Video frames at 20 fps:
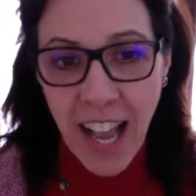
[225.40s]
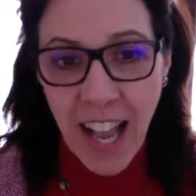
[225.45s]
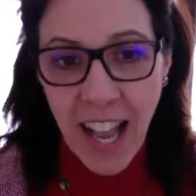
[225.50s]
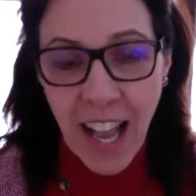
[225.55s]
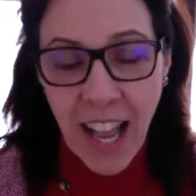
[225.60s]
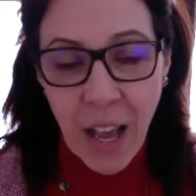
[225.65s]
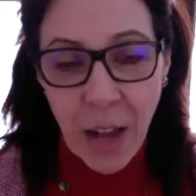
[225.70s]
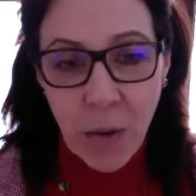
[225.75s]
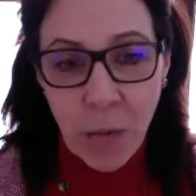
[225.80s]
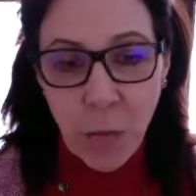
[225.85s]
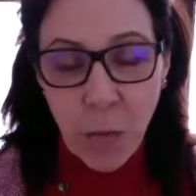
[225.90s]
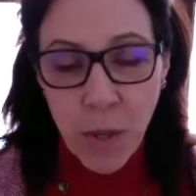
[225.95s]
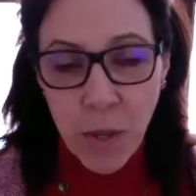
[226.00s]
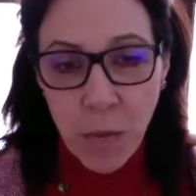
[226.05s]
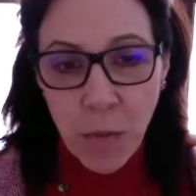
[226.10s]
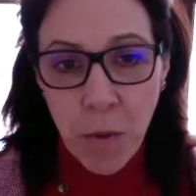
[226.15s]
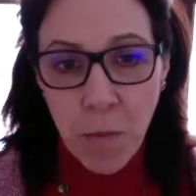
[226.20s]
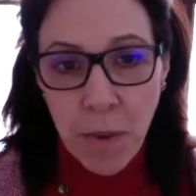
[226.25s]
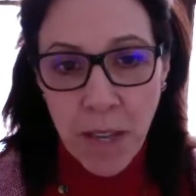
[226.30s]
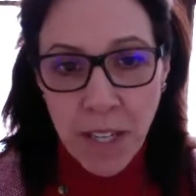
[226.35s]
and we
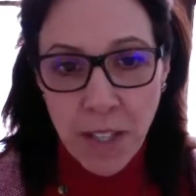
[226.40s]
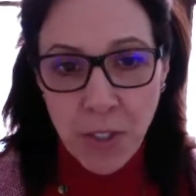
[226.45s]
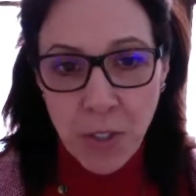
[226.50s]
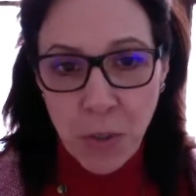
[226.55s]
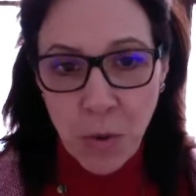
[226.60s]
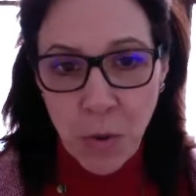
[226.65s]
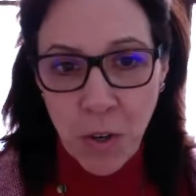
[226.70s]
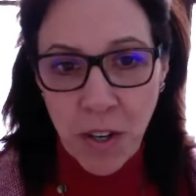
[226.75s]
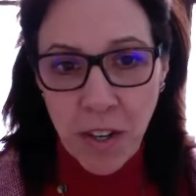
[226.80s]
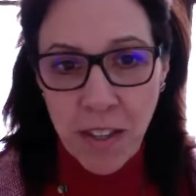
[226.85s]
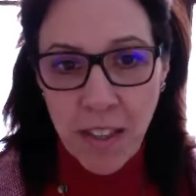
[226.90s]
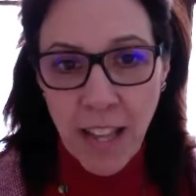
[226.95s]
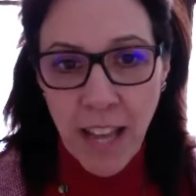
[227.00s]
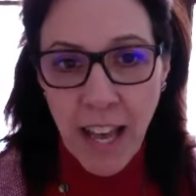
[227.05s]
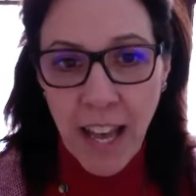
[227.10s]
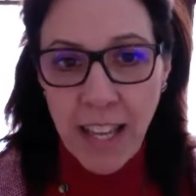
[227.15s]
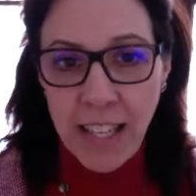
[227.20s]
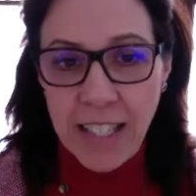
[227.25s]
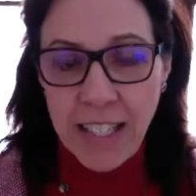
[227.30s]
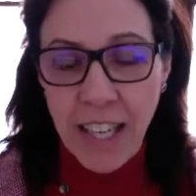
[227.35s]
will make sure
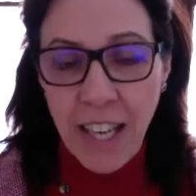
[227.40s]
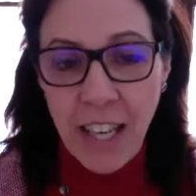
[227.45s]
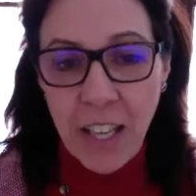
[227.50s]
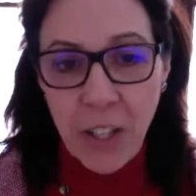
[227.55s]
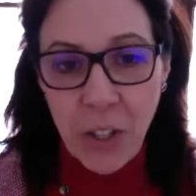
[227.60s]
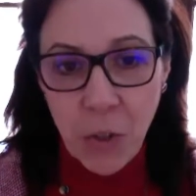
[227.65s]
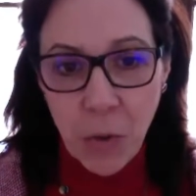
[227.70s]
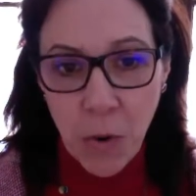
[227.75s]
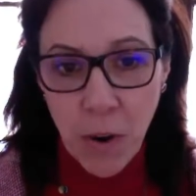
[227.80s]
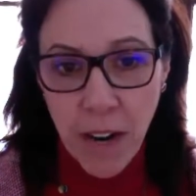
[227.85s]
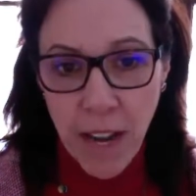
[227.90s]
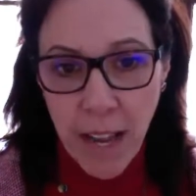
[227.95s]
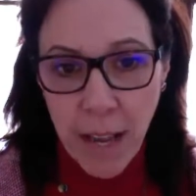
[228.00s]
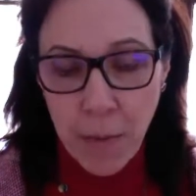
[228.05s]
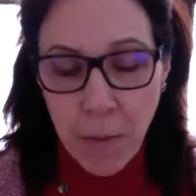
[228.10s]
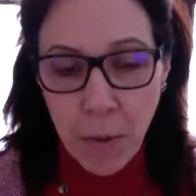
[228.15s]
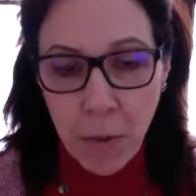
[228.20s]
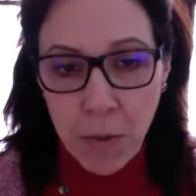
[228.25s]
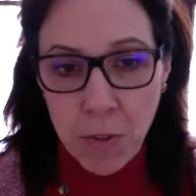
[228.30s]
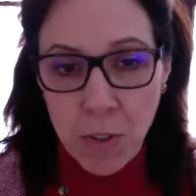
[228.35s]
that you are
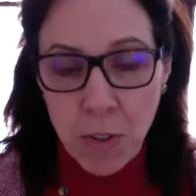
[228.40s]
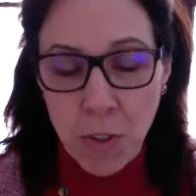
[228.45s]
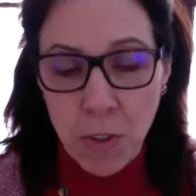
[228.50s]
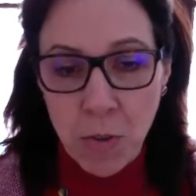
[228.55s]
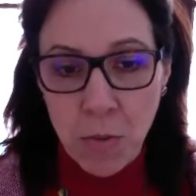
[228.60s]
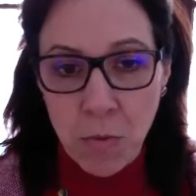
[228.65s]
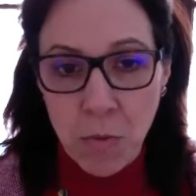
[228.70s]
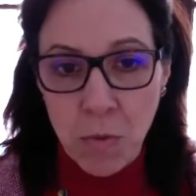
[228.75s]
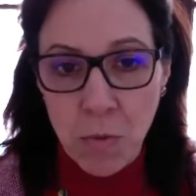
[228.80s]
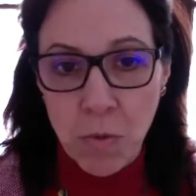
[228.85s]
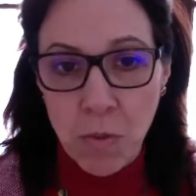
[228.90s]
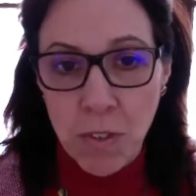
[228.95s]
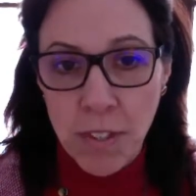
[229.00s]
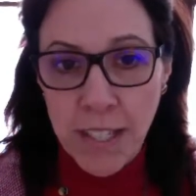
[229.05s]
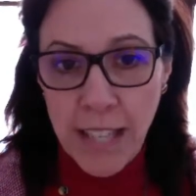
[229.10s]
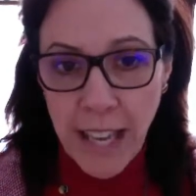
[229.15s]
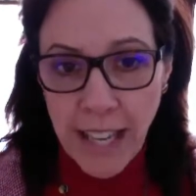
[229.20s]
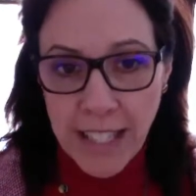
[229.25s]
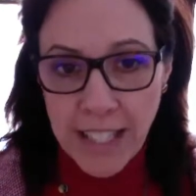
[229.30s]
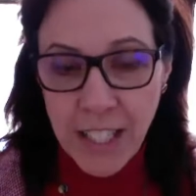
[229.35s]
able to
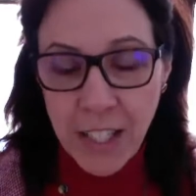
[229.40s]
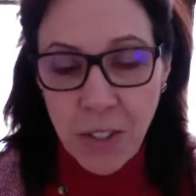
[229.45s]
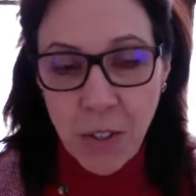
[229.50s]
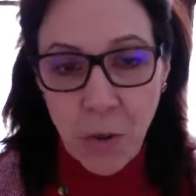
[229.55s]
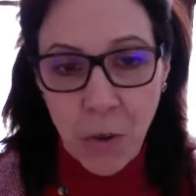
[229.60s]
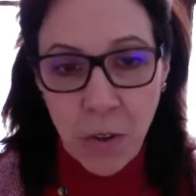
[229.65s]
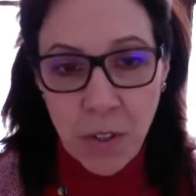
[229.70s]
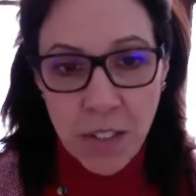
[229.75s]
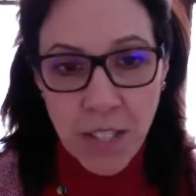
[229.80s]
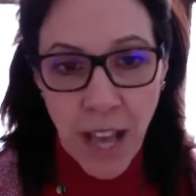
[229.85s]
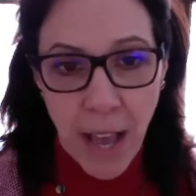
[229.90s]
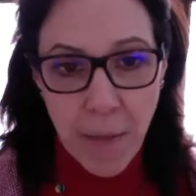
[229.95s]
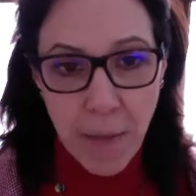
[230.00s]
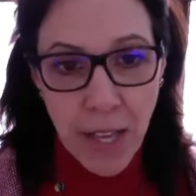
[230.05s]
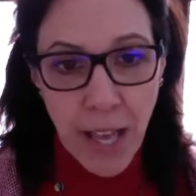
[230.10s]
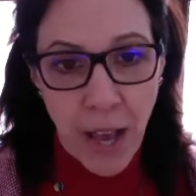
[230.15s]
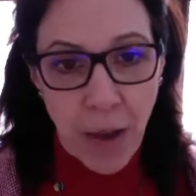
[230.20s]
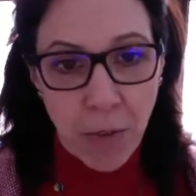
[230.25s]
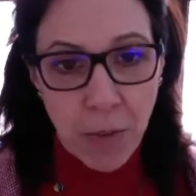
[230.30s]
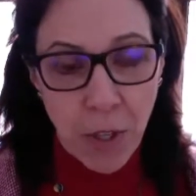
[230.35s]
get your
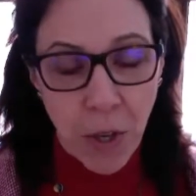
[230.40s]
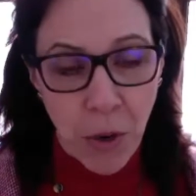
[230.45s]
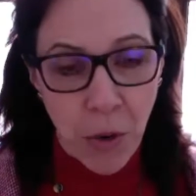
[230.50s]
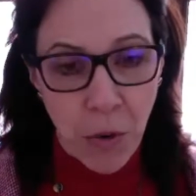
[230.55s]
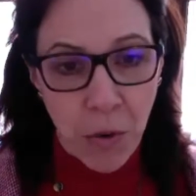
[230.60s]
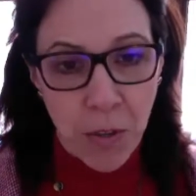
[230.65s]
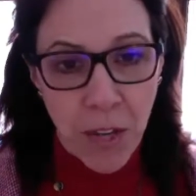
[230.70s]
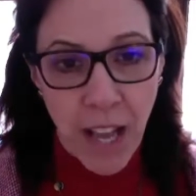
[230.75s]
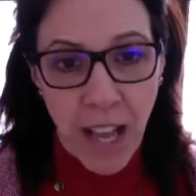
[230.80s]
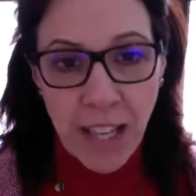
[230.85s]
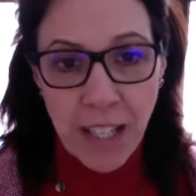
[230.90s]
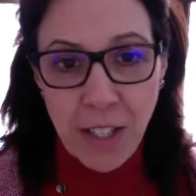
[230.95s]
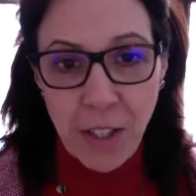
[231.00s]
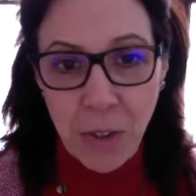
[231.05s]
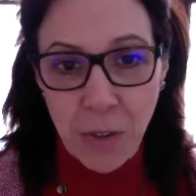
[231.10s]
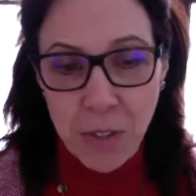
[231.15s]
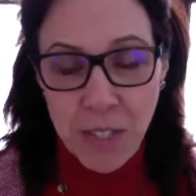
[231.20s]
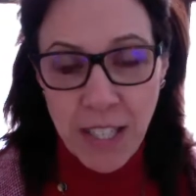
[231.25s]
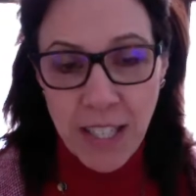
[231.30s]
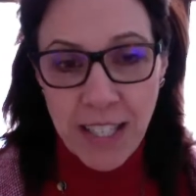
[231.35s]
TimeAccount code and
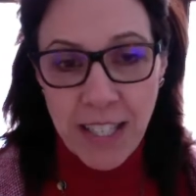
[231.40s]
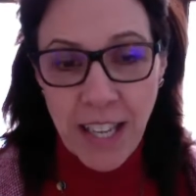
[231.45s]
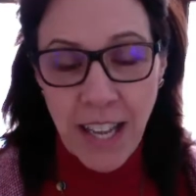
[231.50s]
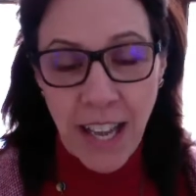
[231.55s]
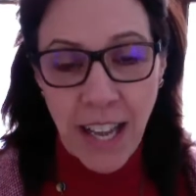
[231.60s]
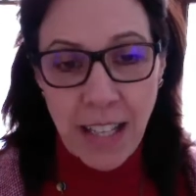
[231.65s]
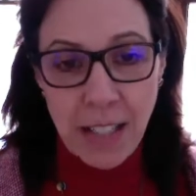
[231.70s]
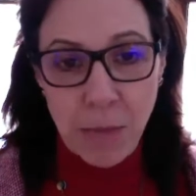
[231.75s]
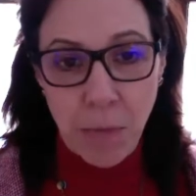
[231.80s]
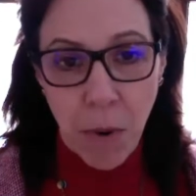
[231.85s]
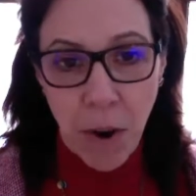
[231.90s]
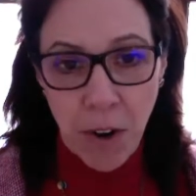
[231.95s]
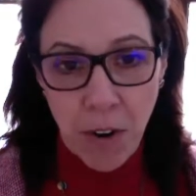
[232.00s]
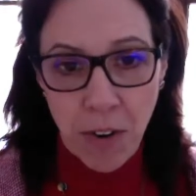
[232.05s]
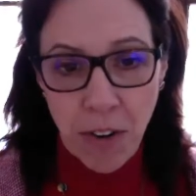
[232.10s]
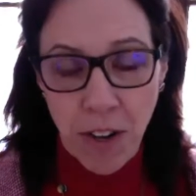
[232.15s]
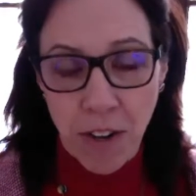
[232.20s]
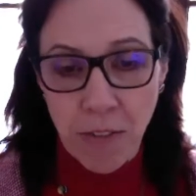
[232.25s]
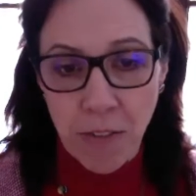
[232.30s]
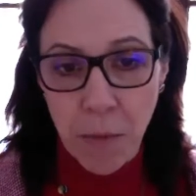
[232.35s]
use it as part
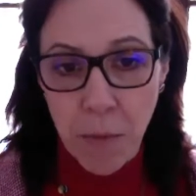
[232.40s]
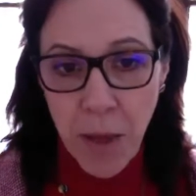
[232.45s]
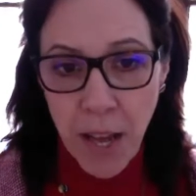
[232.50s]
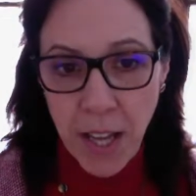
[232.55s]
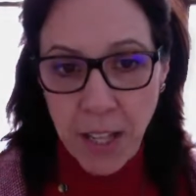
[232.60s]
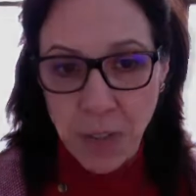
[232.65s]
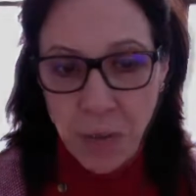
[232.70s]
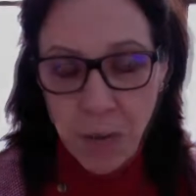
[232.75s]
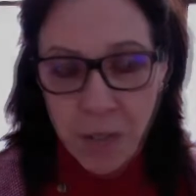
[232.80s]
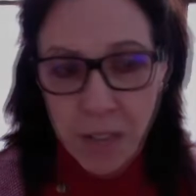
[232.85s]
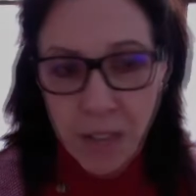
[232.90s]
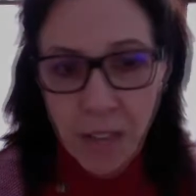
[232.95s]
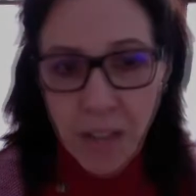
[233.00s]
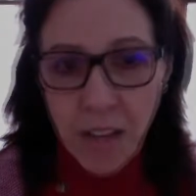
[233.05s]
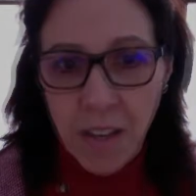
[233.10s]
of the modules.